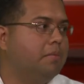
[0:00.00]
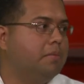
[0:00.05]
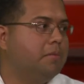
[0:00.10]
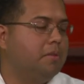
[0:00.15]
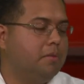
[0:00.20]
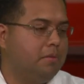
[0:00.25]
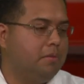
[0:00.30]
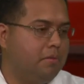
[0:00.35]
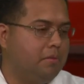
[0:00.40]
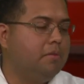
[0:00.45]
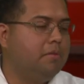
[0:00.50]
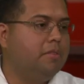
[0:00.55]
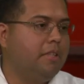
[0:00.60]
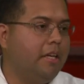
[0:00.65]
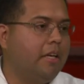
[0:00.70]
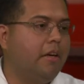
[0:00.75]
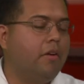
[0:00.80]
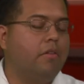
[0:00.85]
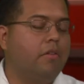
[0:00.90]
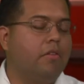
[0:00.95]
to
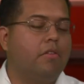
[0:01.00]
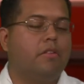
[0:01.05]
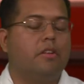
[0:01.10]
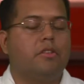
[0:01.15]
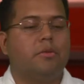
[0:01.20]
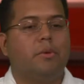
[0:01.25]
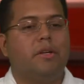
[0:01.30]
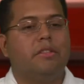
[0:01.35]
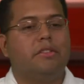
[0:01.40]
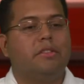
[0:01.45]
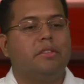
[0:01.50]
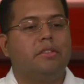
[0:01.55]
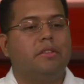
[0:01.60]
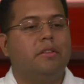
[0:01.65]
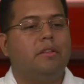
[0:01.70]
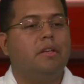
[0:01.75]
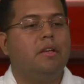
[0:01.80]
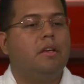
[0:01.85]
take care of the situation.